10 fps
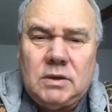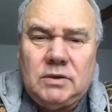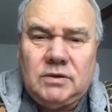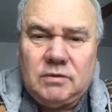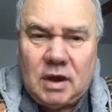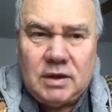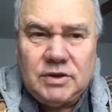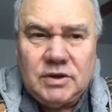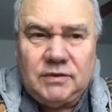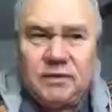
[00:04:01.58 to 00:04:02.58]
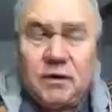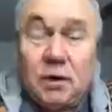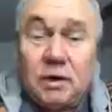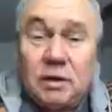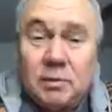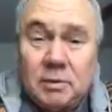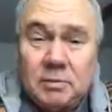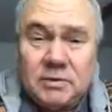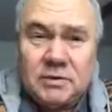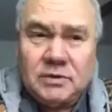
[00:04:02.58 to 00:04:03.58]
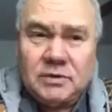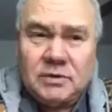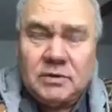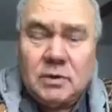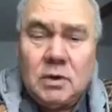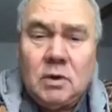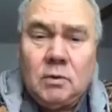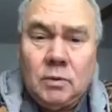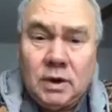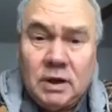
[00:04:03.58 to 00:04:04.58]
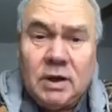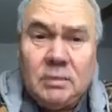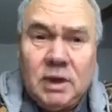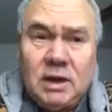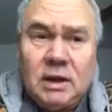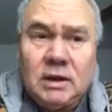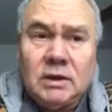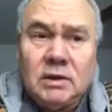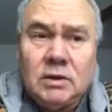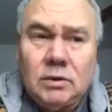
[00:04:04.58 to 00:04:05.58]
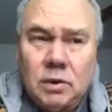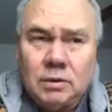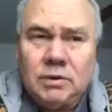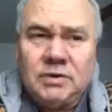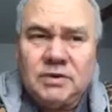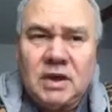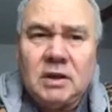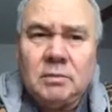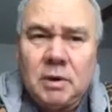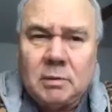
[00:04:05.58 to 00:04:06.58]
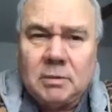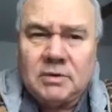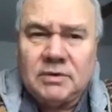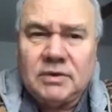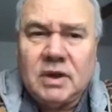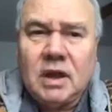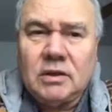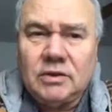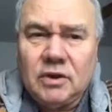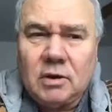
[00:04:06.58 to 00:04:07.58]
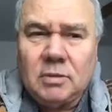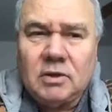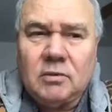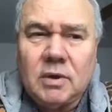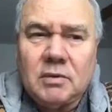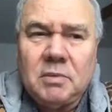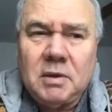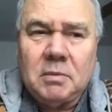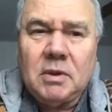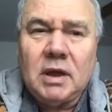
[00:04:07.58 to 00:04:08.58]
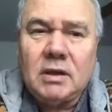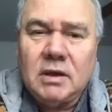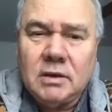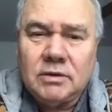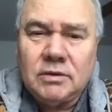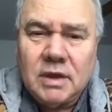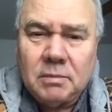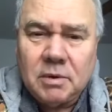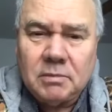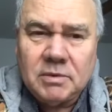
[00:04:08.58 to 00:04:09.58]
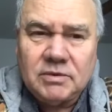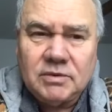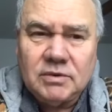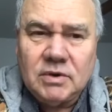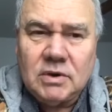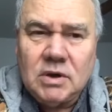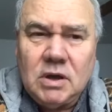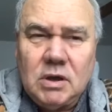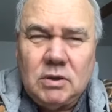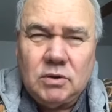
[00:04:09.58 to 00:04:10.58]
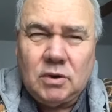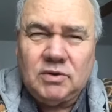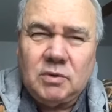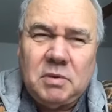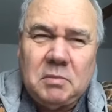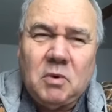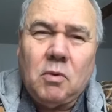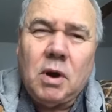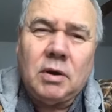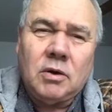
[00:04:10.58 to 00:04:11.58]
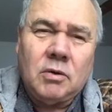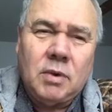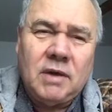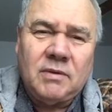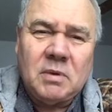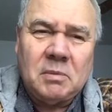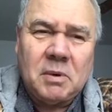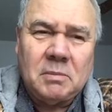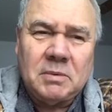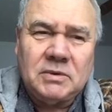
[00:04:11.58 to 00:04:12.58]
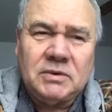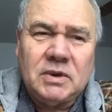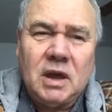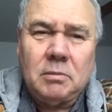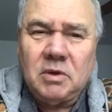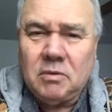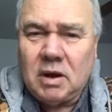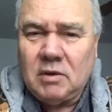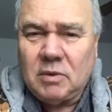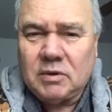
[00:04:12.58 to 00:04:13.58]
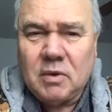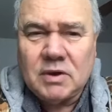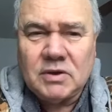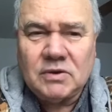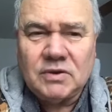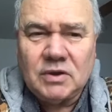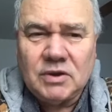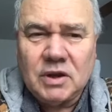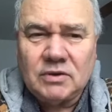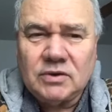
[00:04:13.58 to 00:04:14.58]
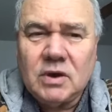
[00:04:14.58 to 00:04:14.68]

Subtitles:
Strategies for targeting purposes. When in a meeting, note the stated purpose and determine whether people adhere to that purpose. Notice when people wander away from the purpose and be ready with questions such as,